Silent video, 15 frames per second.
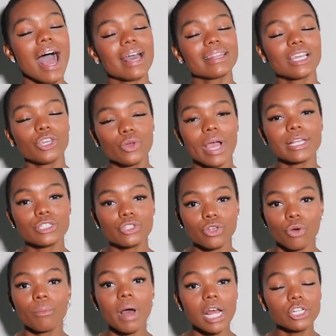I thank you guys
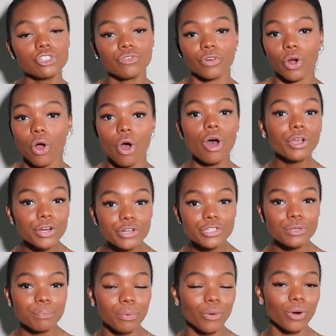so much for all your
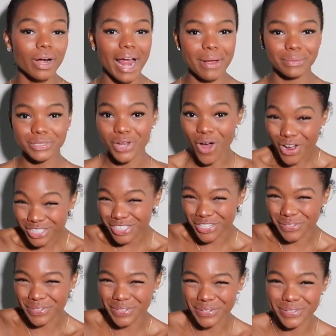support. I will talk to
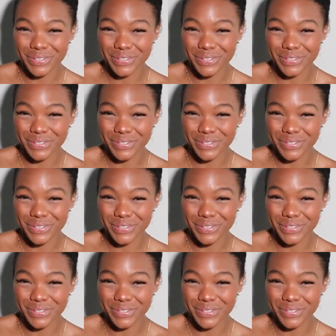you so